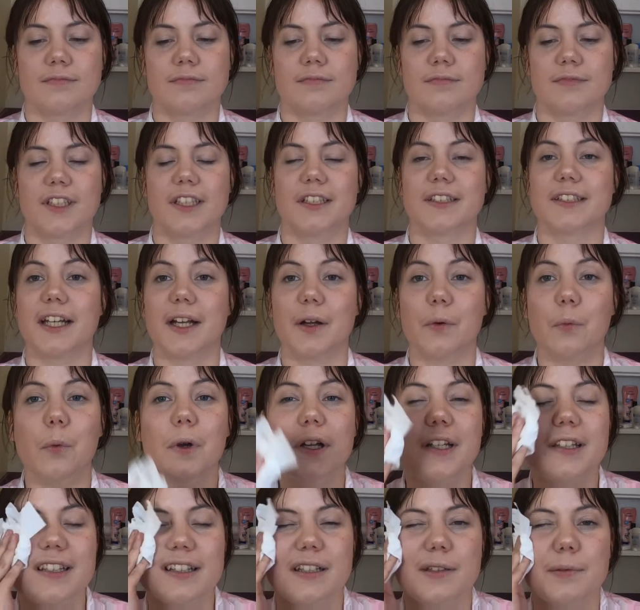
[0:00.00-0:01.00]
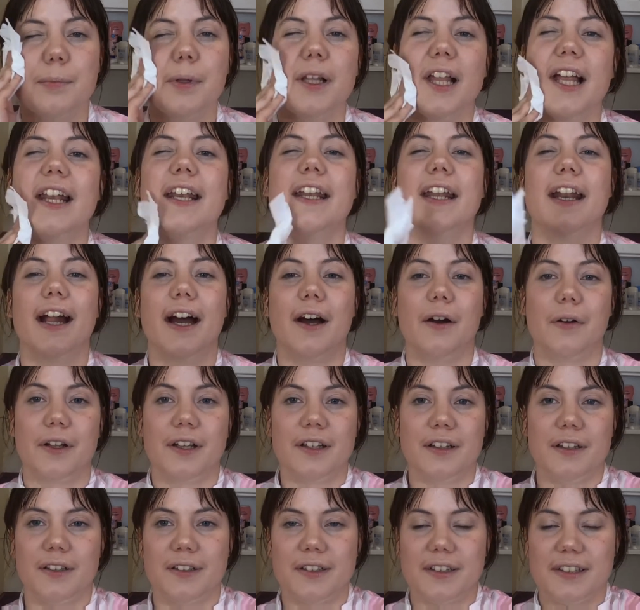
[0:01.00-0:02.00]
Because like once it's blended out,
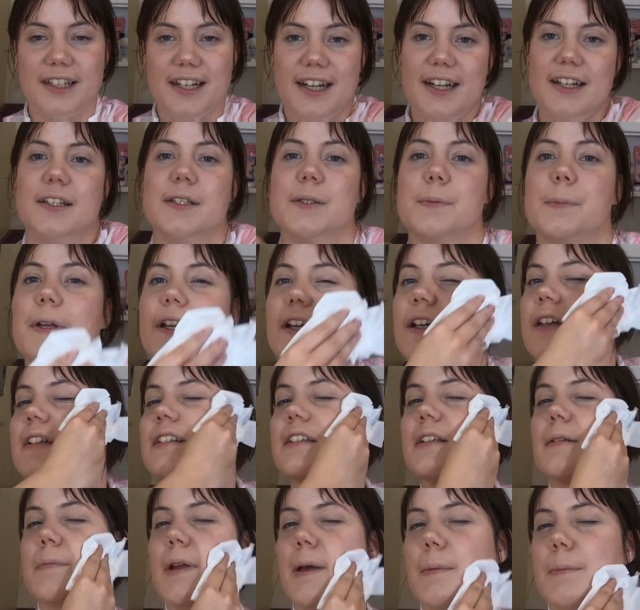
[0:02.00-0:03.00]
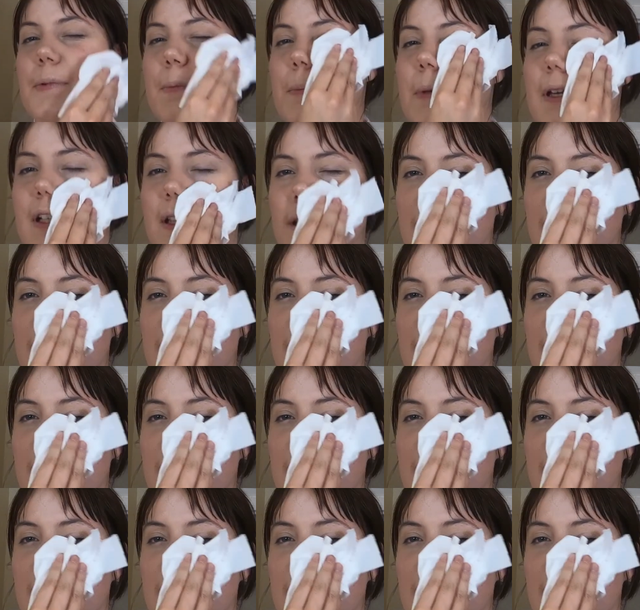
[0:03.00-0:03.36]
it looks nice, but it can sometimes be a